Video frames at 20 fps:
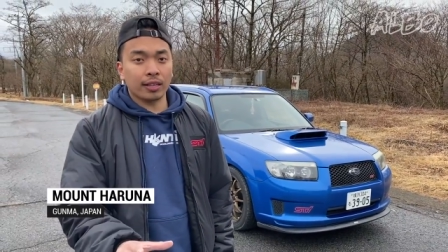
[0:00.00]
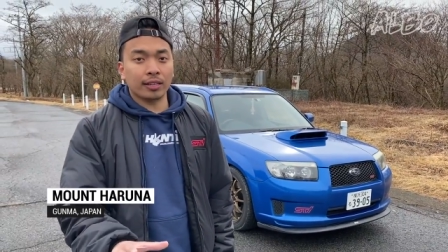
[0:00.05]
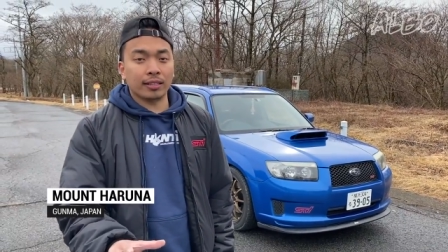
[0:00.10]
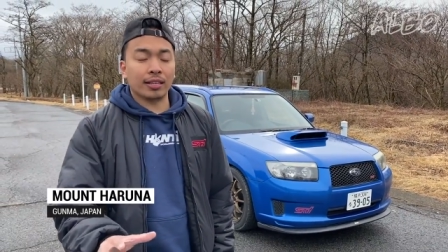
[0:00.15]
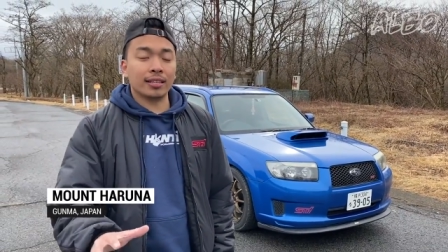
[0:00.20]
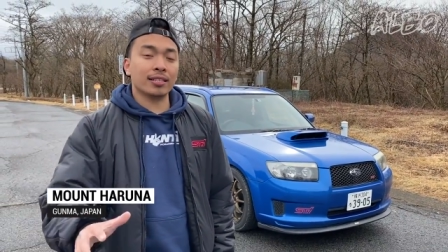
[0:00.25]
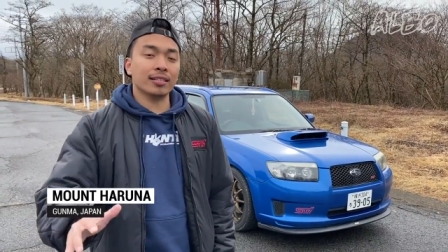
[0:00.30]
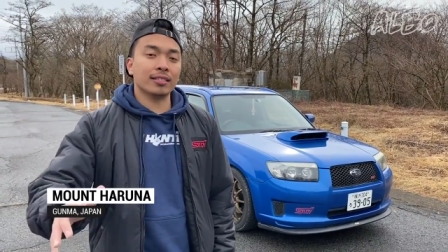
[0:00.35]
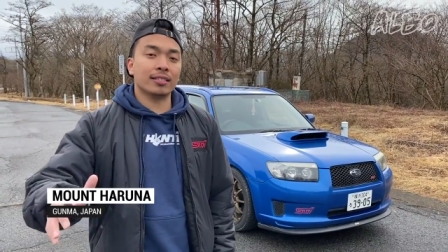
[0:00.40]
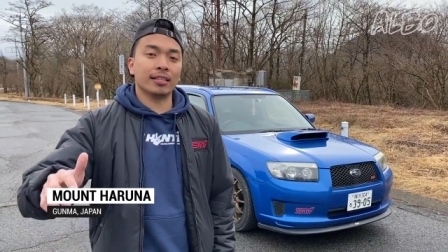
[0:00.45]

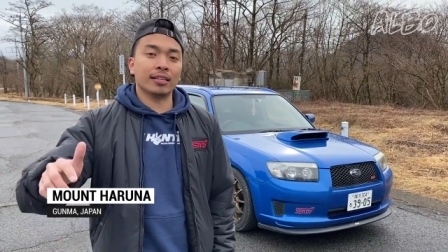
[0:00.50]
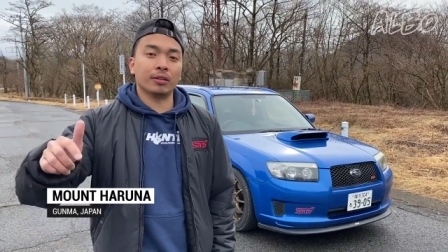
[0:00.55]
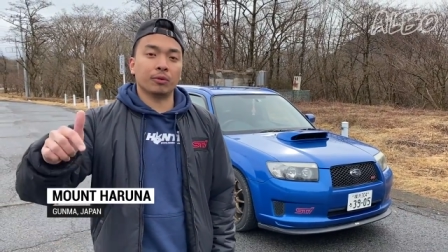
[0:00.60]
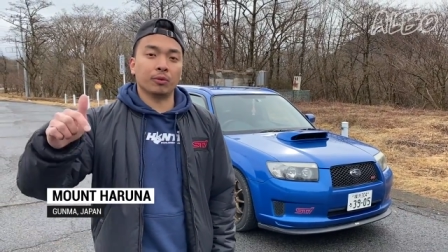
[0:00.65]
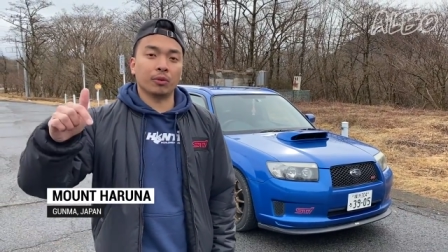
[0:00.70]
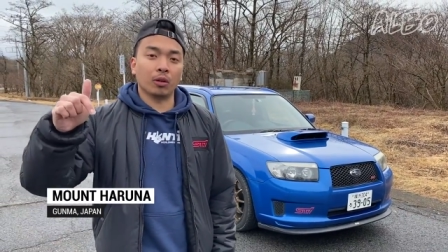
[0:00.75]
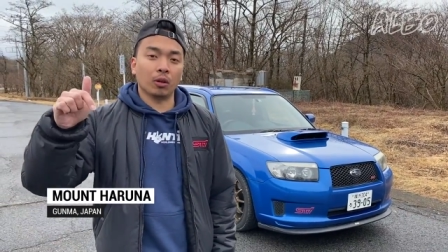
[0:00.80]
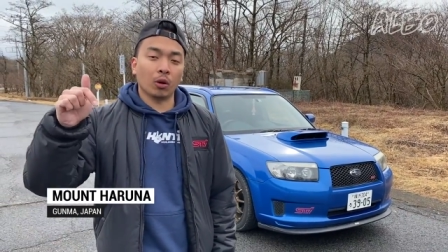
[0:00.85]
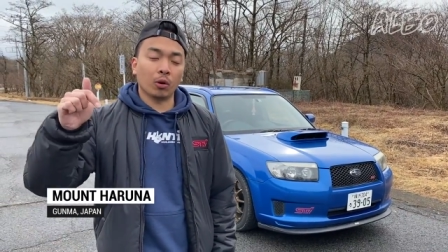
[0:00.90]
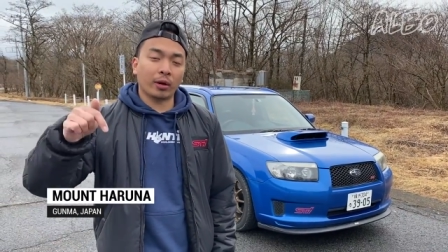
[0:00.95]
This is the
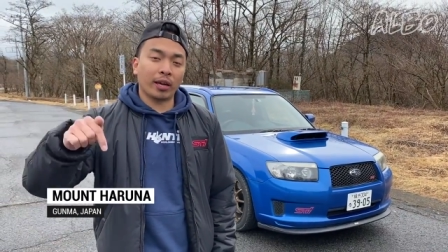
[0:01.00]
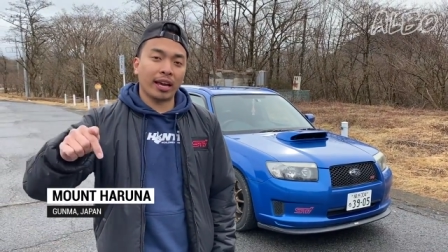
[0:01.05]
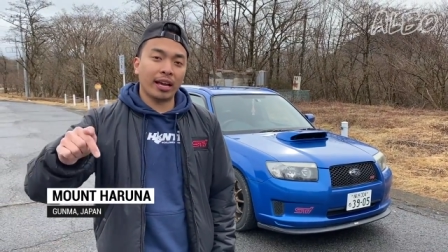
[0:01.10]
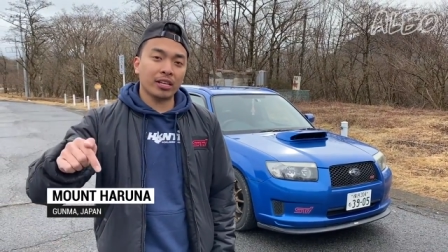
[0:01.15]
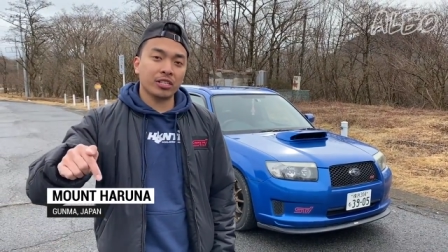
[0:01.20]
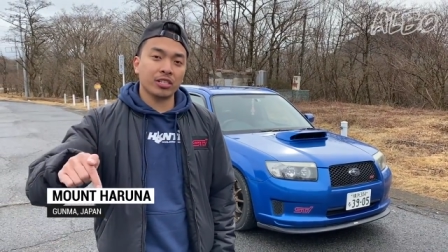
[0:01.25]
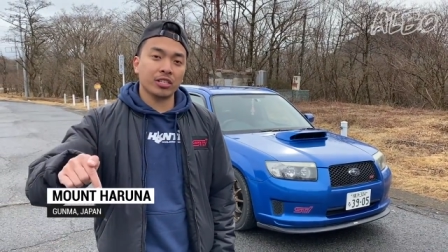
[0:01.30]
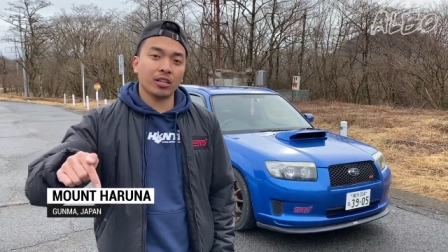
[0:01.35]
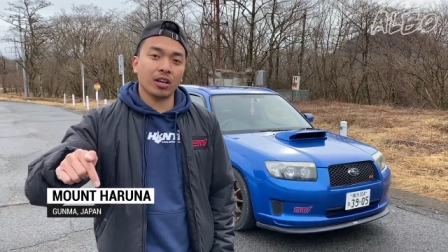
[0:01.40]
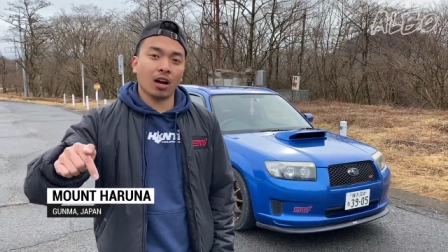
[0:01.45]

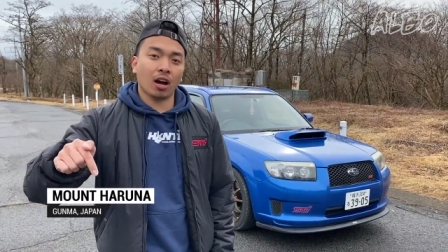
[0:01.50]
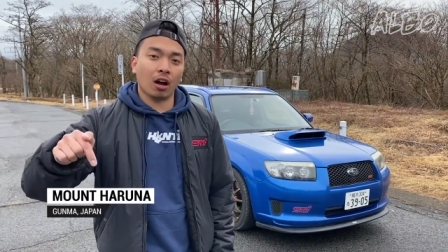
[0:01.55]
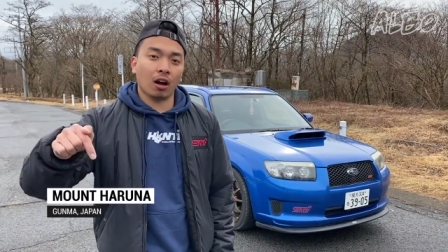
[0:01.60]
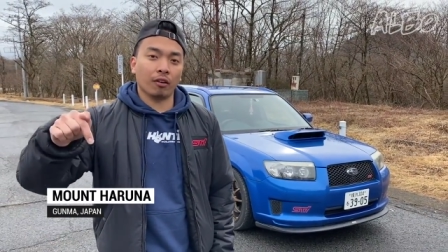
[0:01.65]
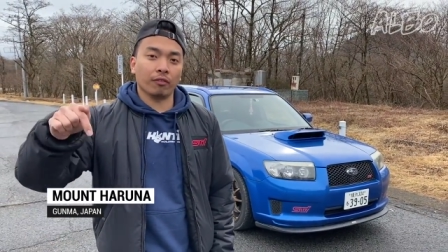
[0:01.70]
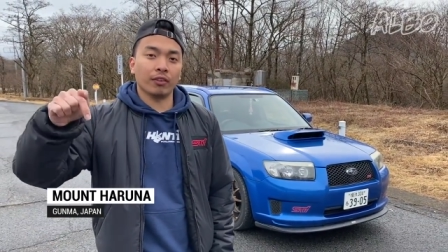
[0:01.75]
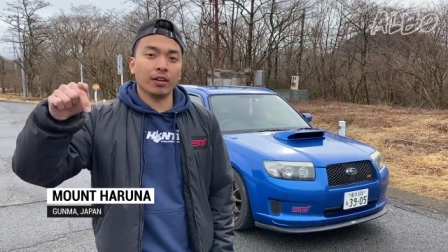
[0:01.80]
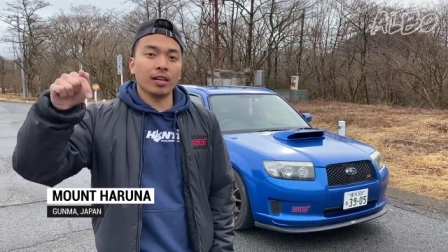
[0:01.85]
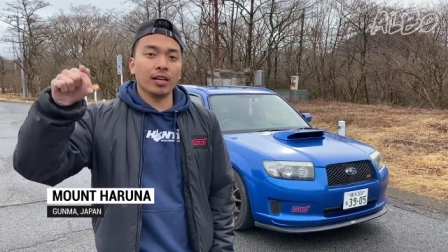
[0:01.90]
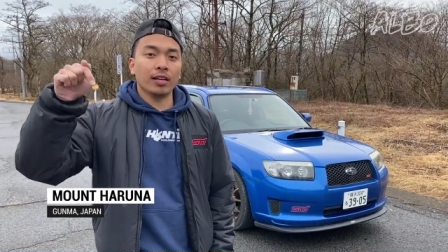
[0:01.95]
location
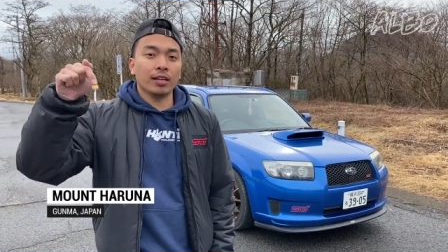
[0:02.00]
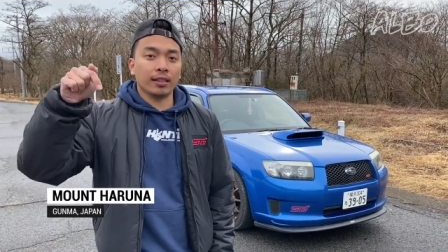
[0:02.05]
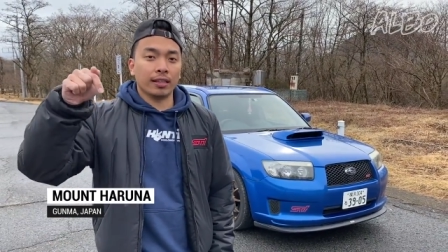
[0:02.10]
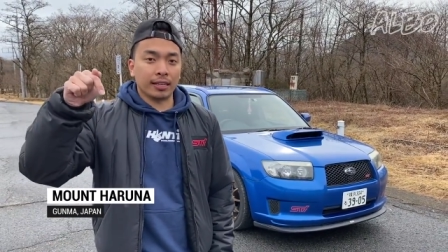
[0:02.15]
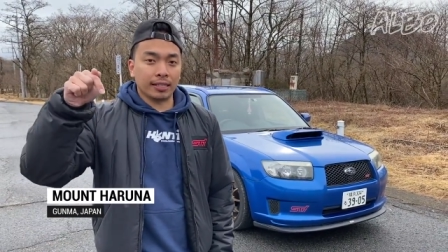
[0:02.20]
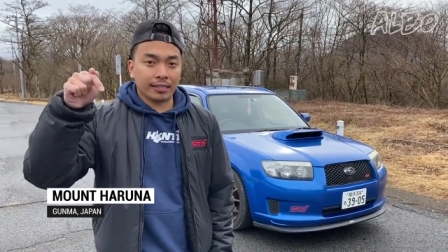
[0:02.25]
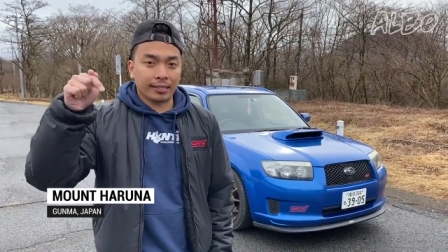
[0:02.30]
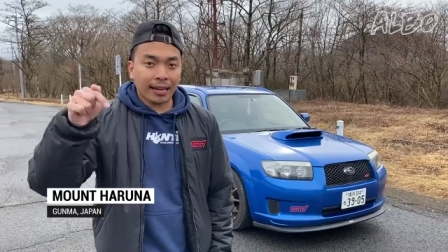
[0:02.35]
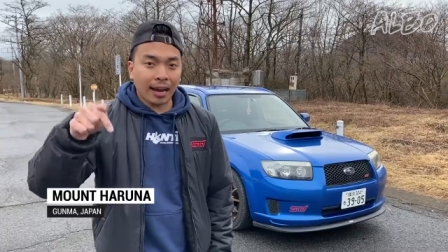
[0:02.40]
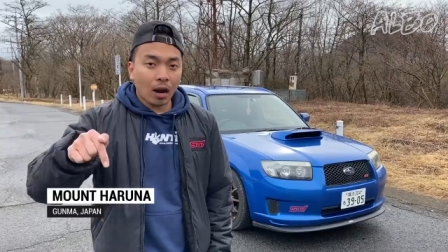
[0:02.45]
of
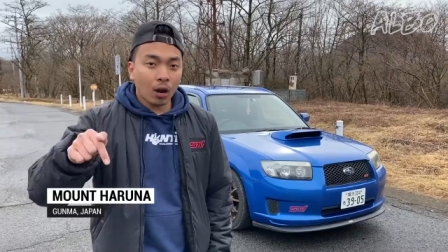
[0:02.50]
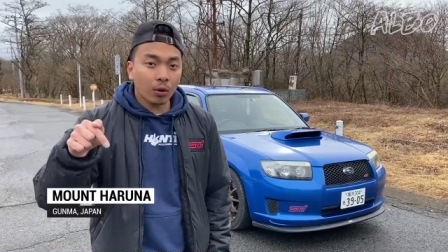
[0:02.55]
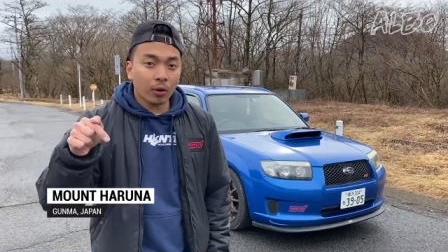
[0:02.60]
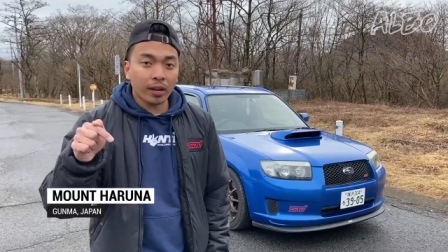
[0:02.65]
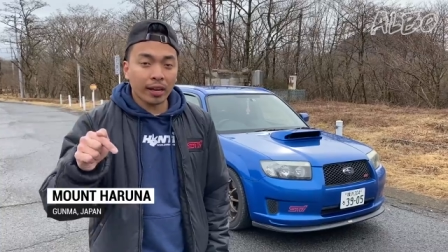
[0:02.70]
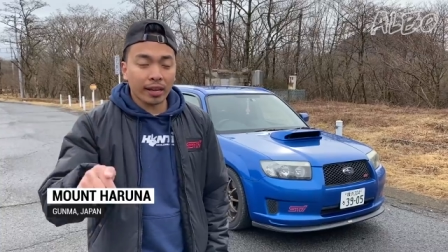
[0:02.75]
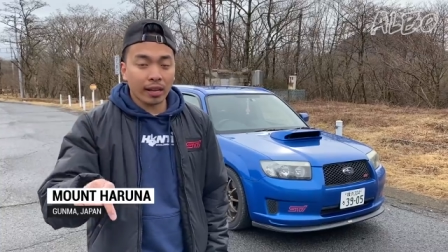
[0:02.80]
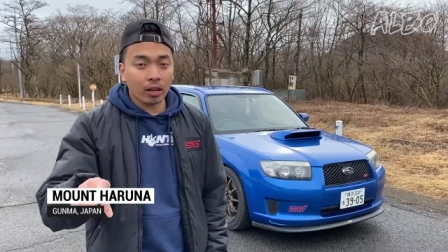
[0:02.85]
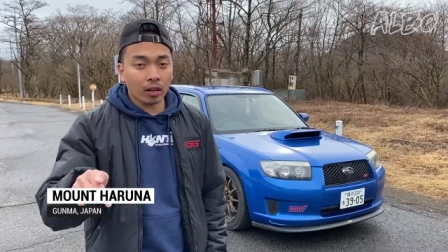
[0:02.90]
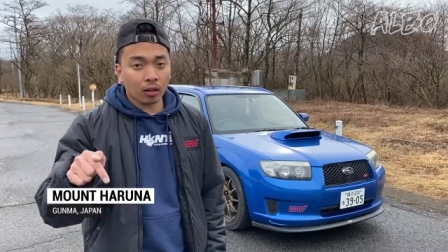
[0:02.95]
the
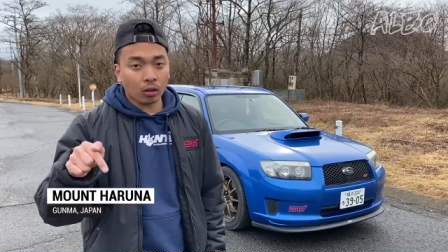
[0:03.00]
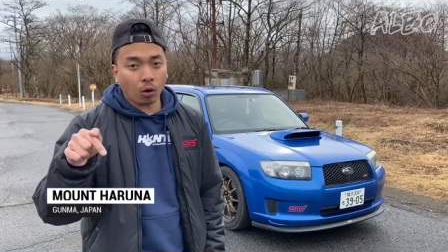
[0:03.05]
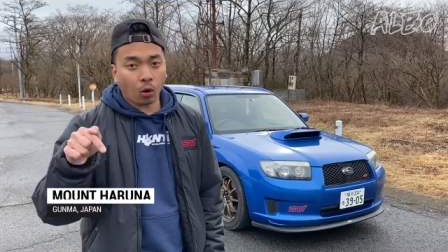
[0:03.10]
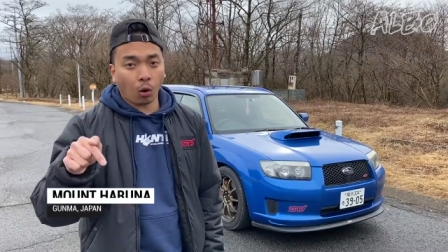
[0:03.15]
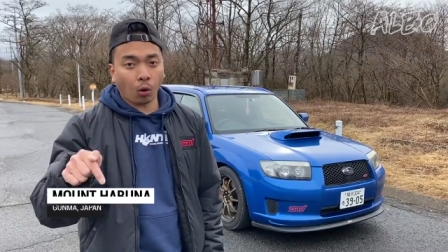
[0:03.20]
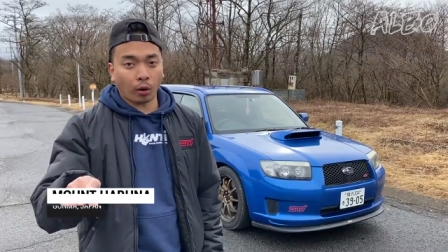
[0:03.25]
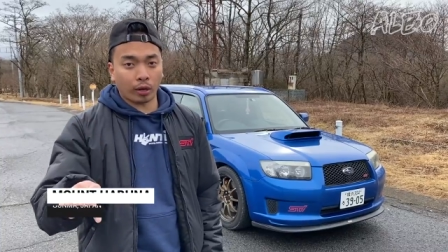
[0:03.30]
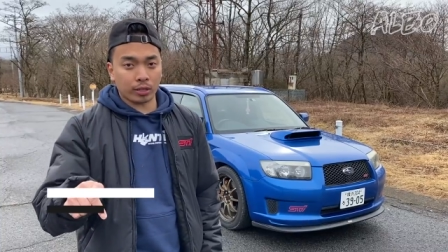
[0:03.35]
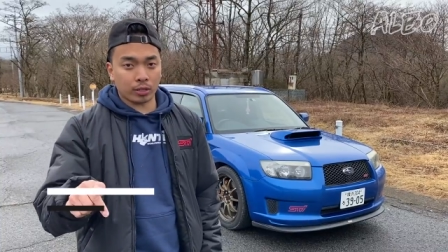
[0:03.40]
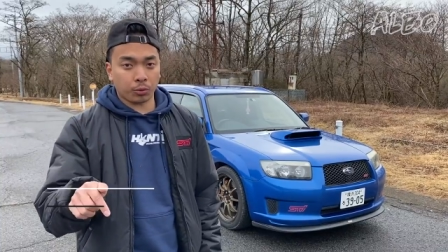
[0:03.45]
downhill
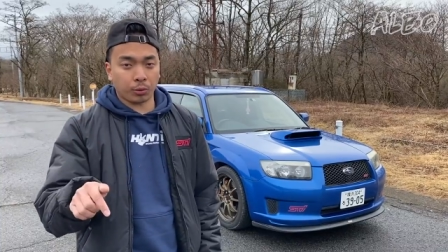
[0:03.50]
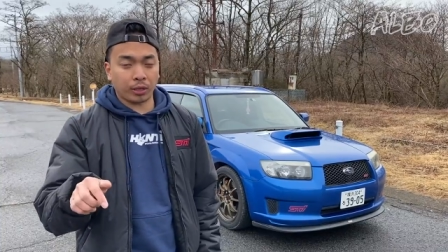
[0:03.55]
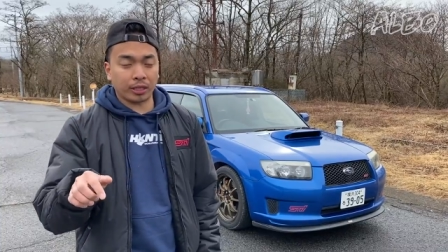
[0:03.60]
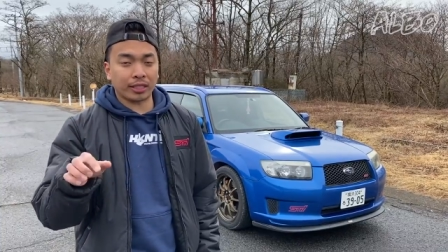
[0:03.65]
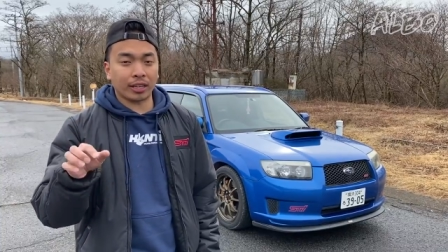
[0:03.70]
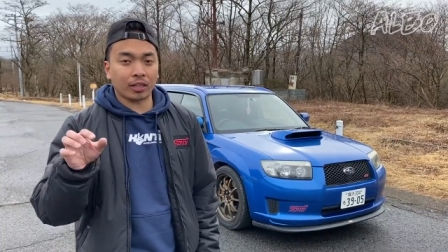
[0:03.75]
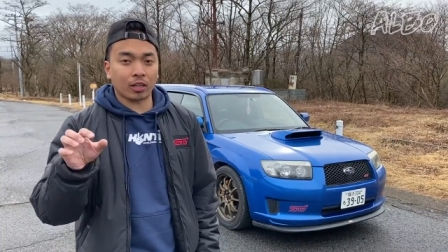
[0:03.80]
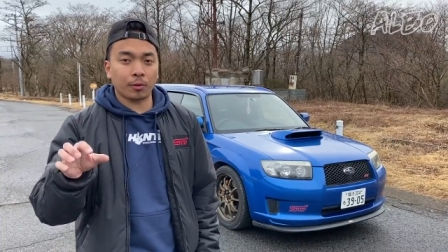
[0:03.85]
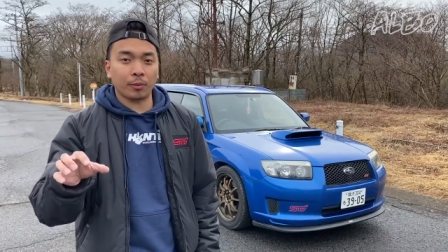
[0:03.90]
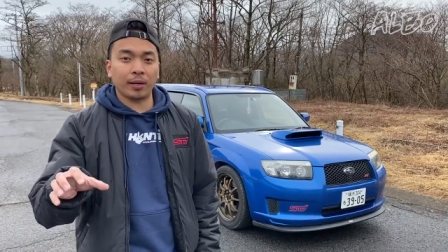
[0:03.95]
course where
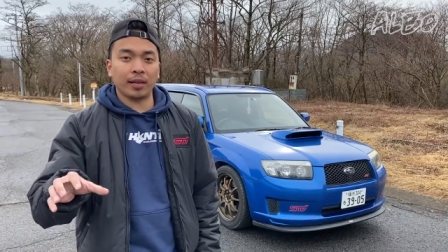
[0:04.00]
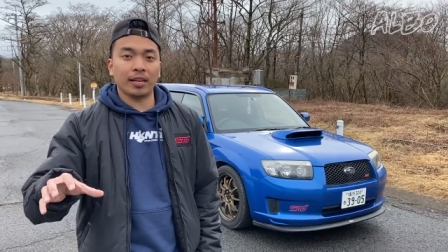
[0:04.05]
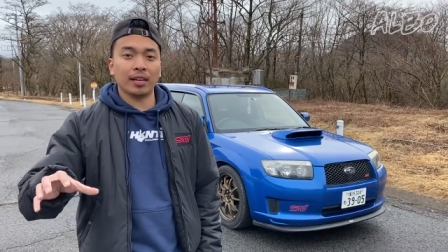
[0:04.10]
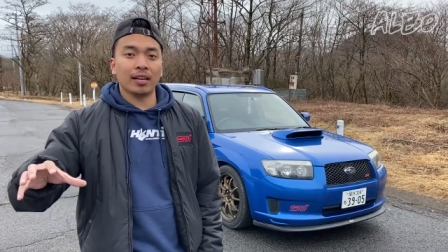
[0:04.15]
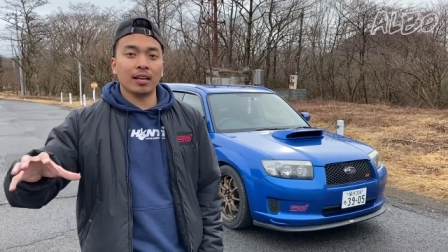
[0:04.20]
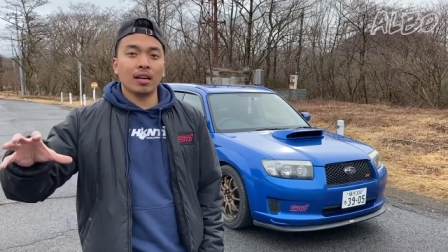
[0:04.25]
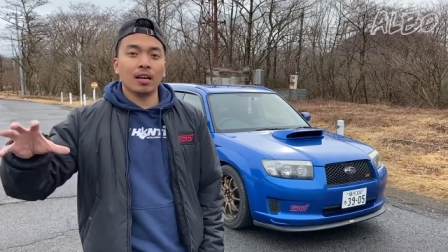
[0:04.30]
Takumi